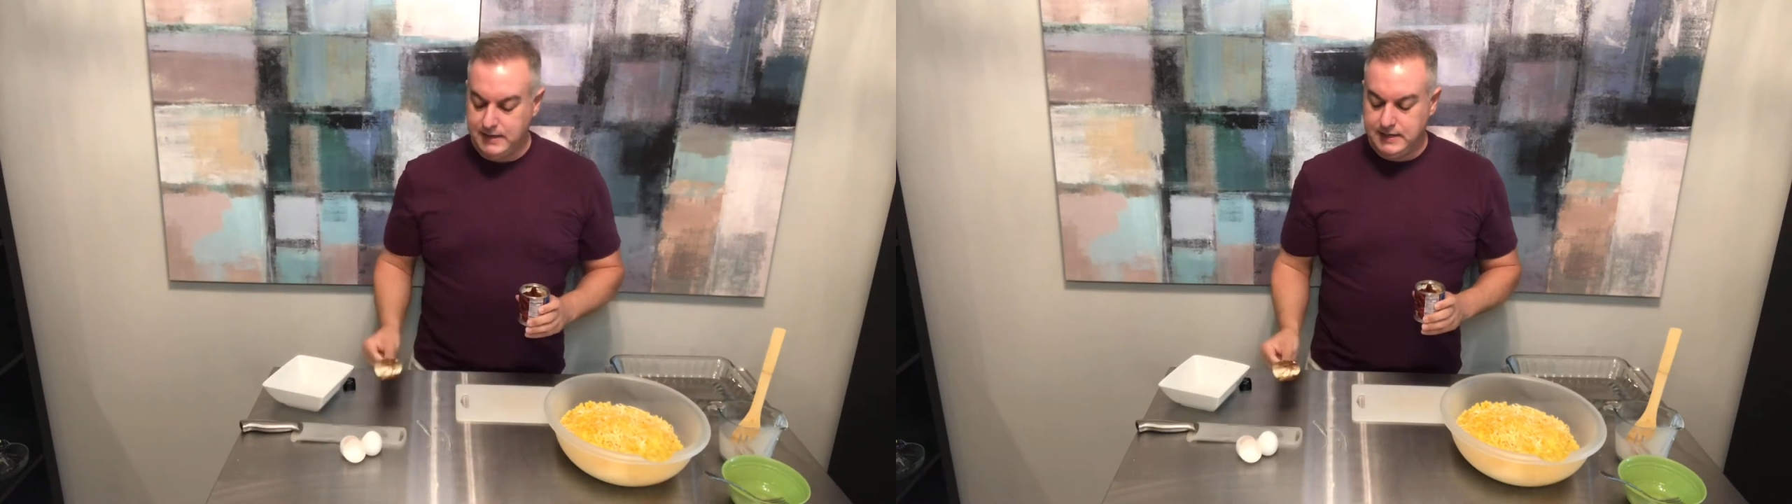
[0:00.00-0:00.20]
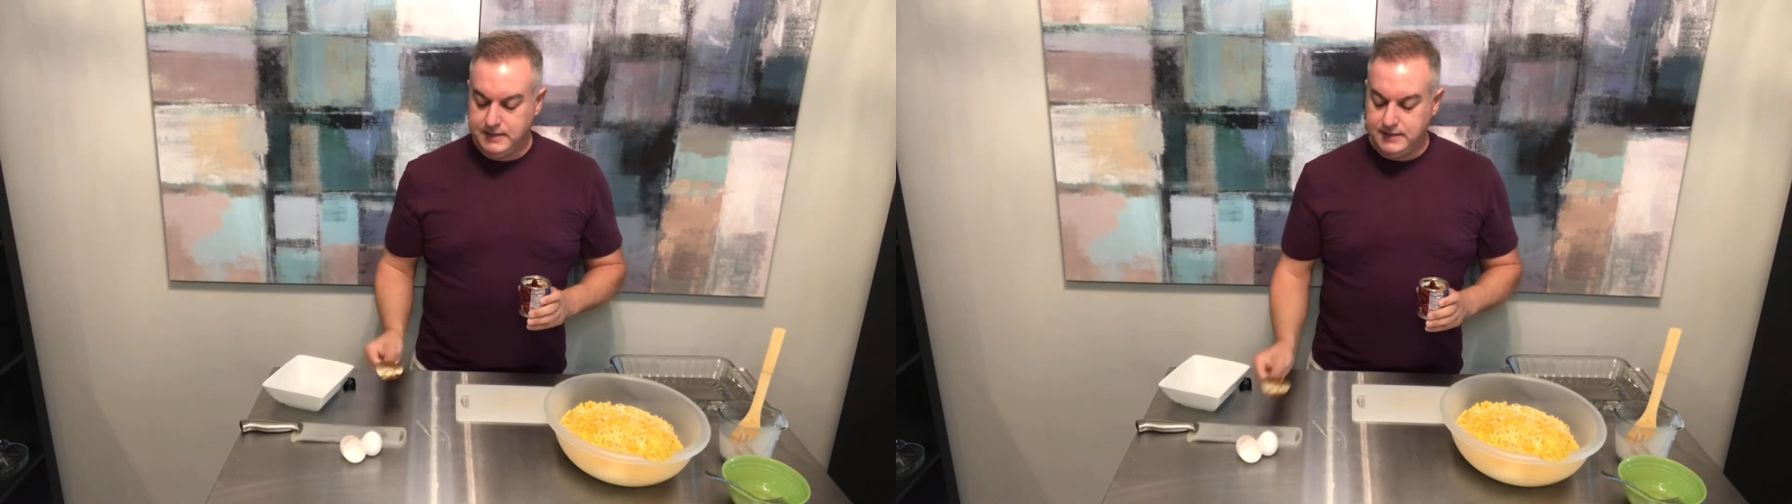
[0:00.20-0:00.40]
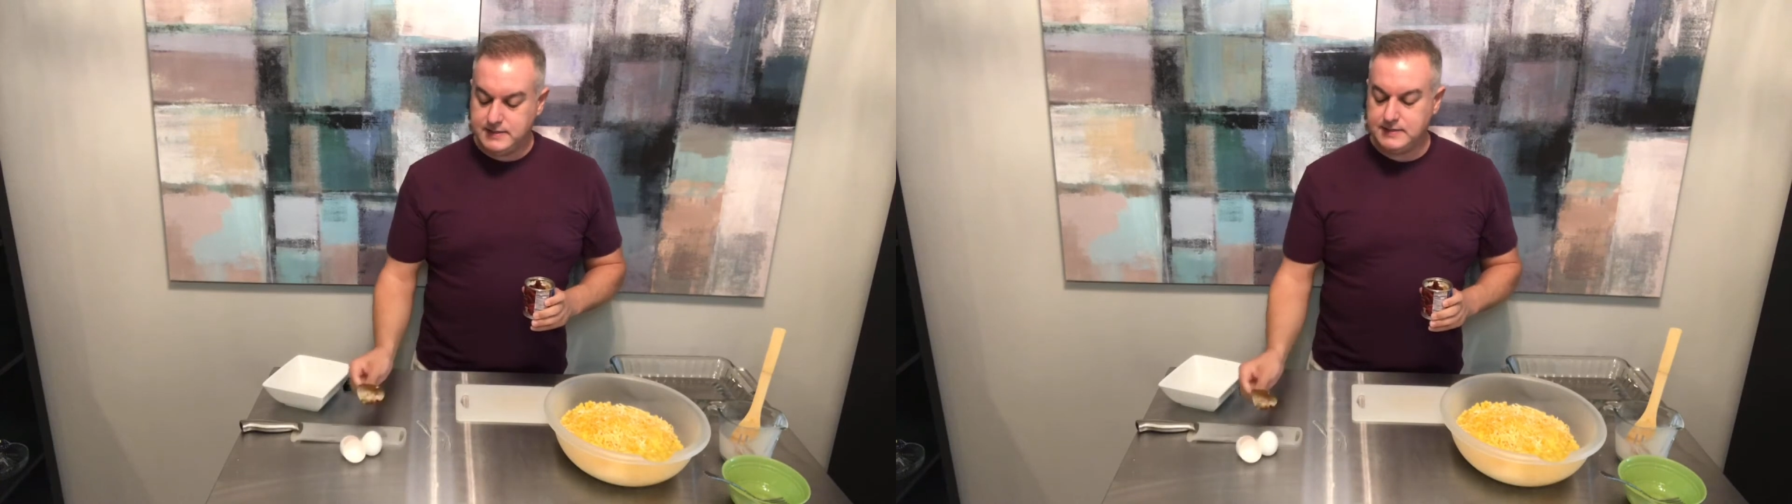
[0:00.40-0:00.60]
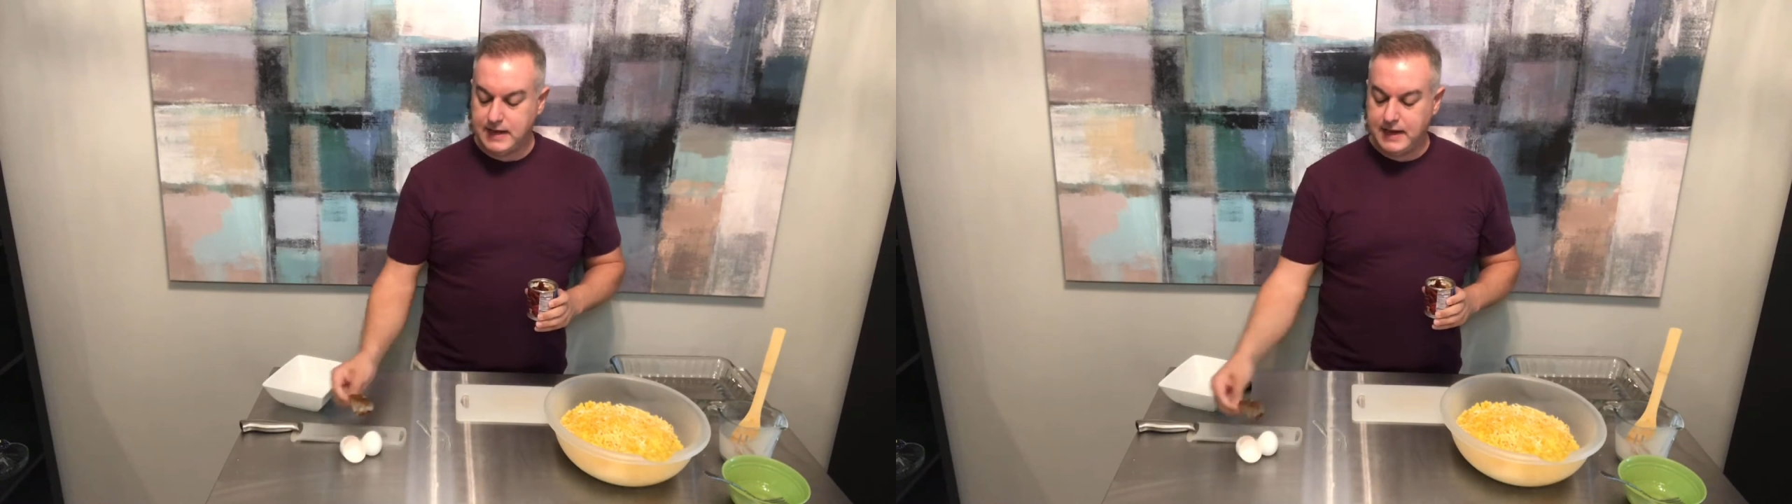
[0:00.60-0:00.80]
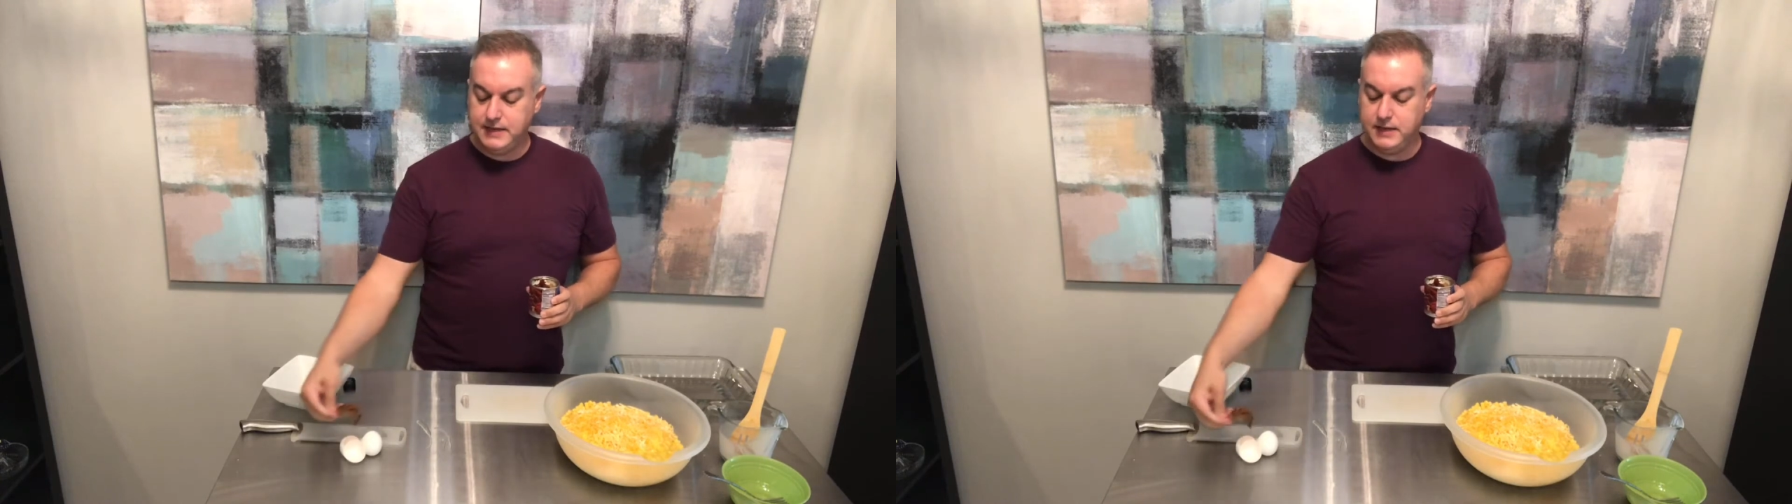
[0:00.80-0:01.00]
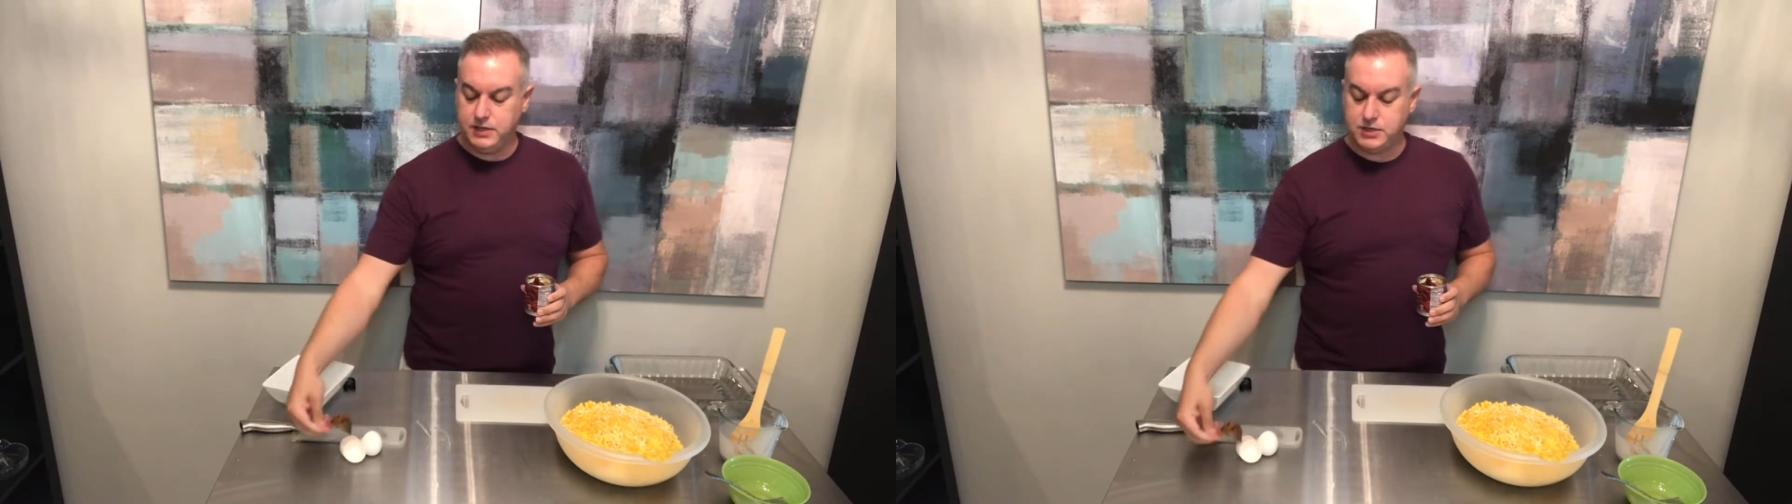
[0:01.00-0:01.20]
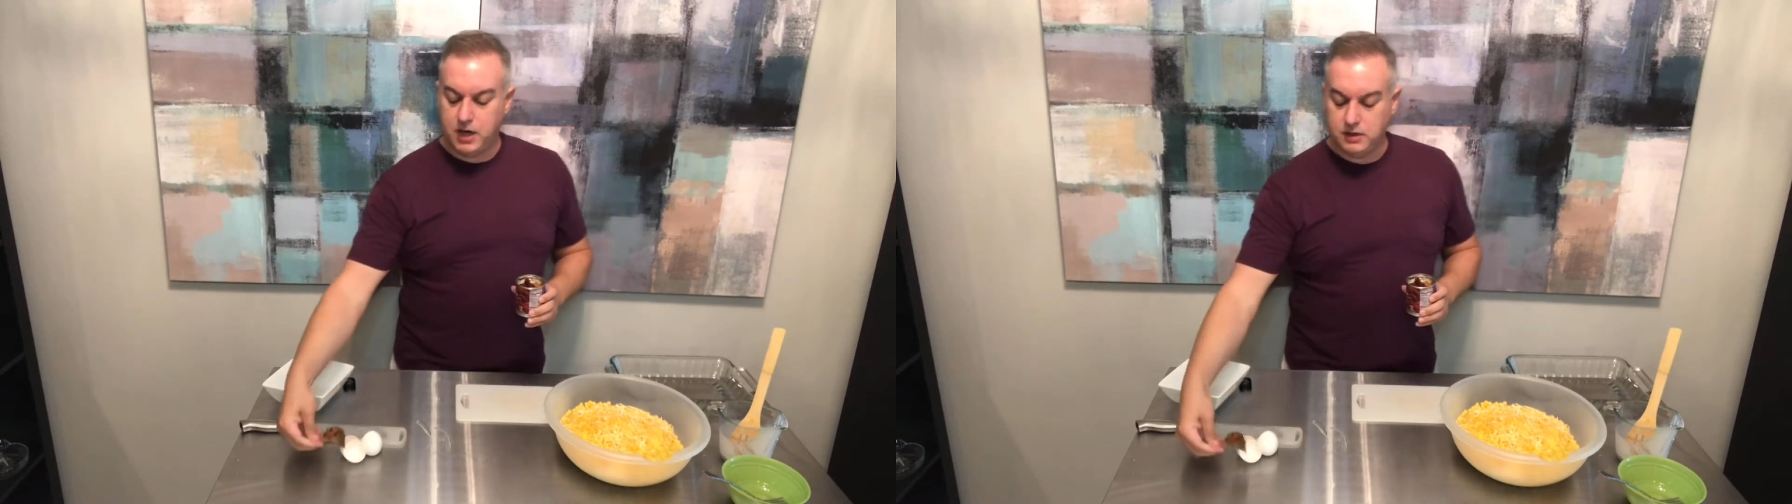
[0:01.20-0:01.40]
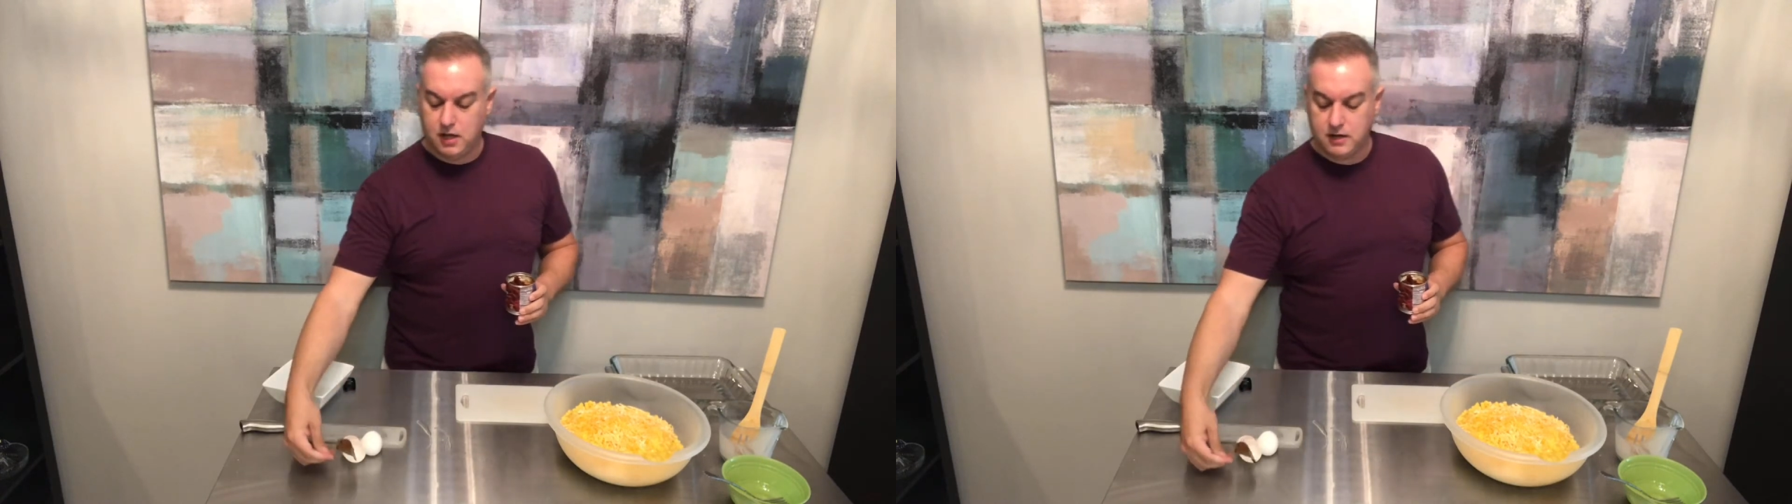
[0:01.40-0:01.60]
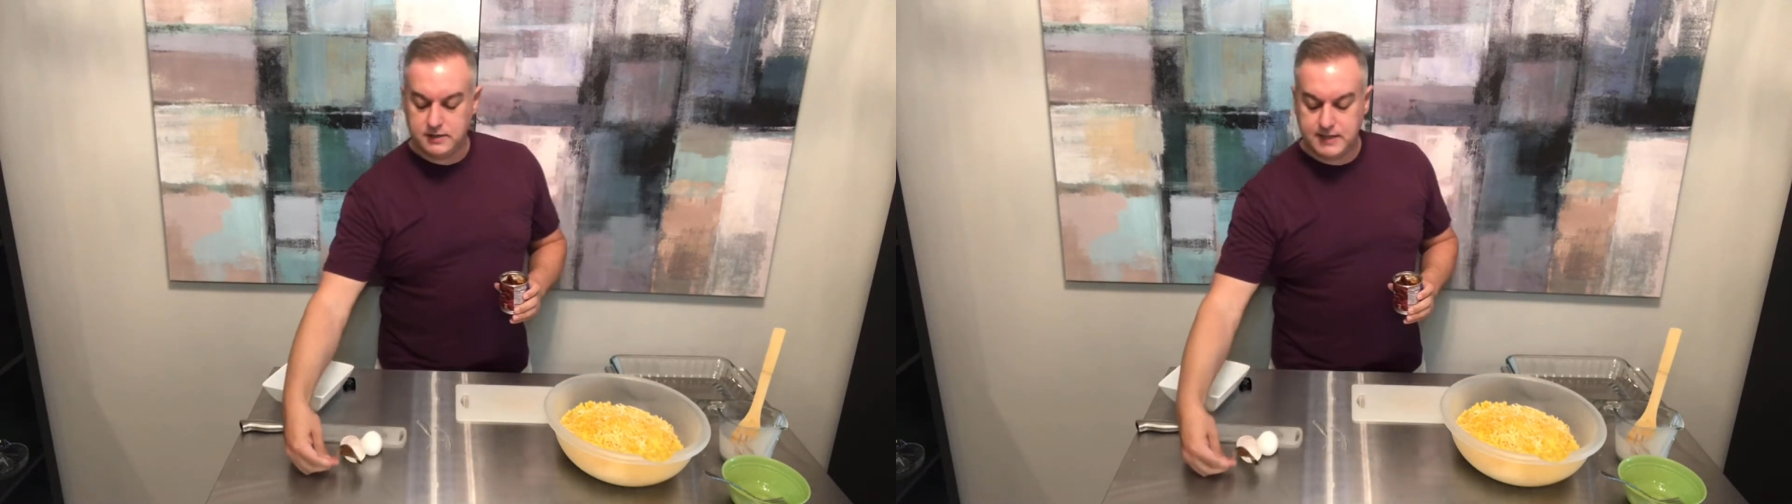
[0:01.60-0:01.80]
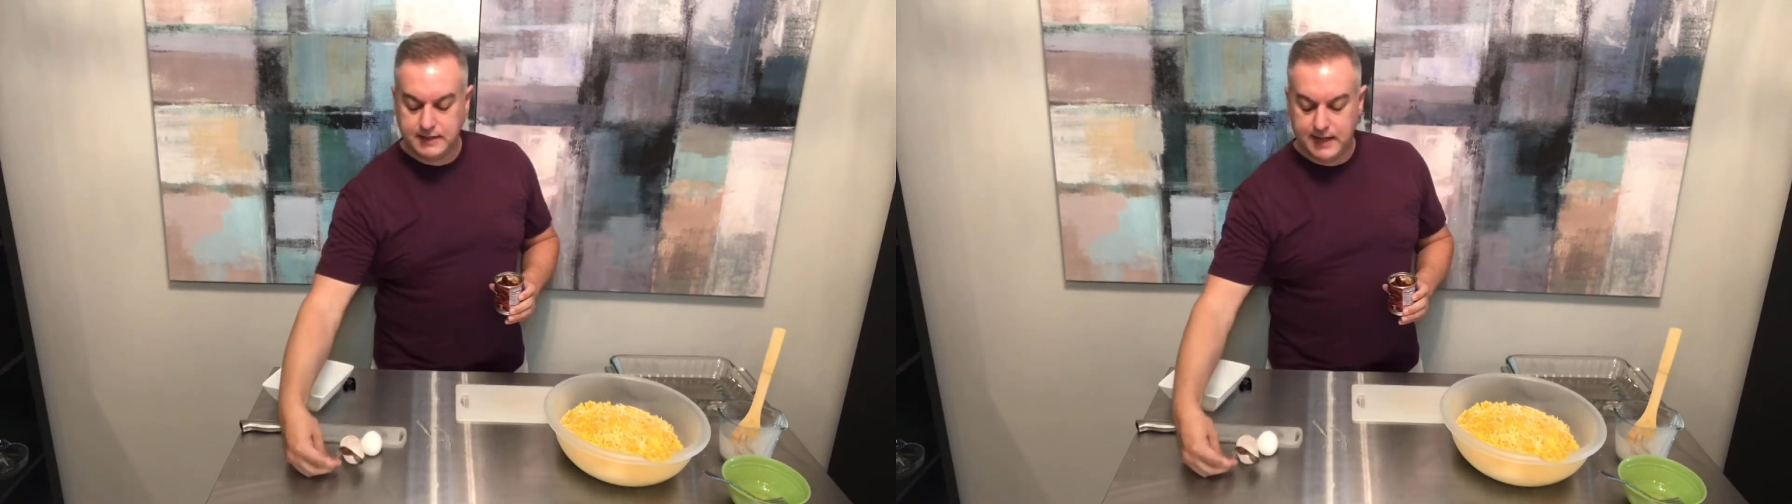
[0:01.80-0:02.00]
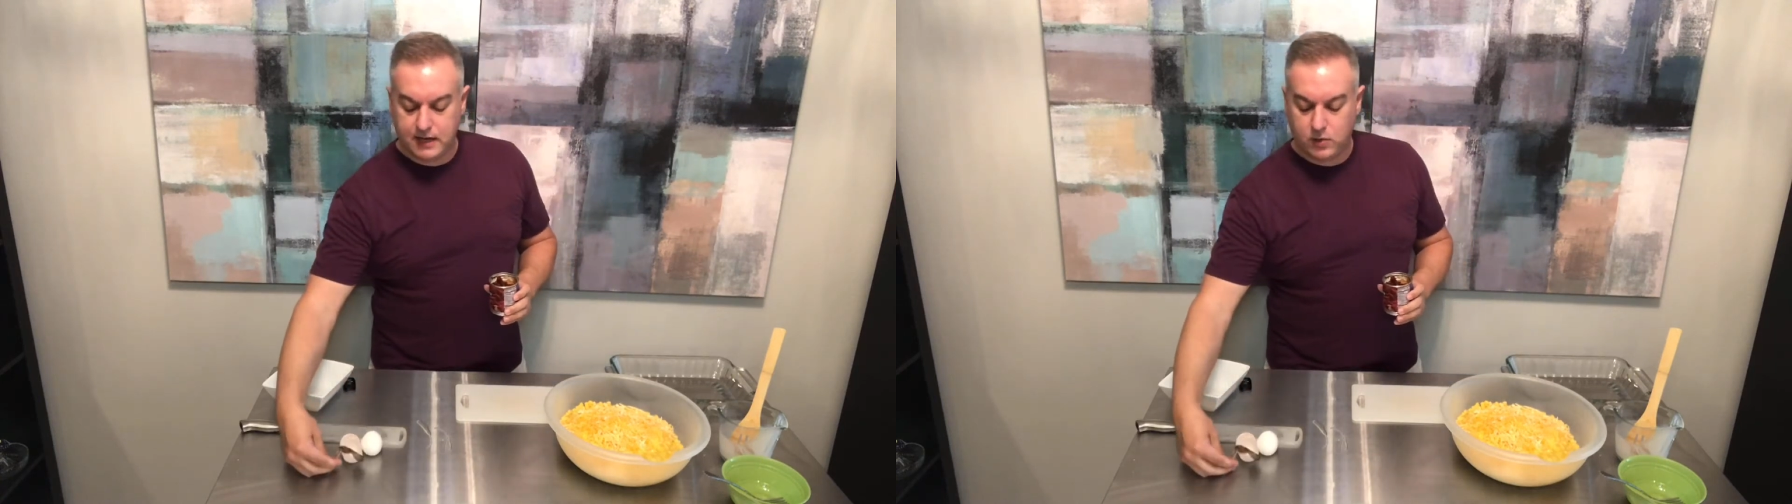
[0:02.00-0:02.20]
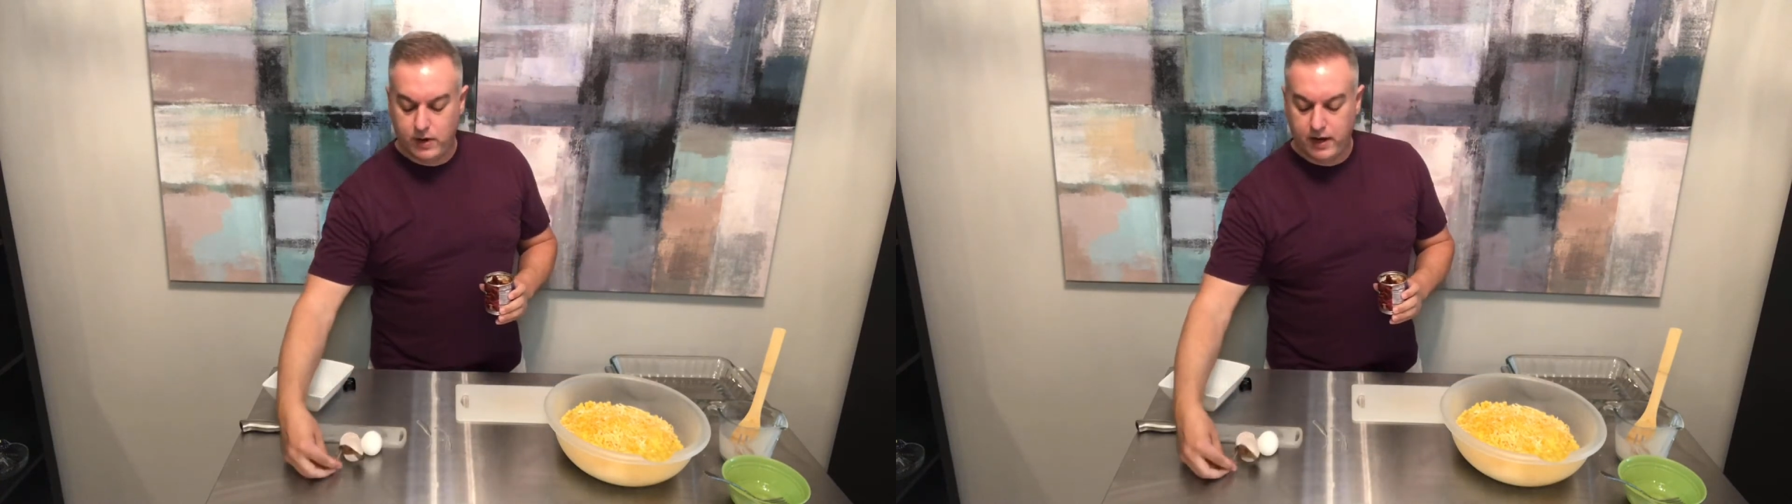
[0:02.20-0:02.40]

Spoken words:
this side dish alongside that quite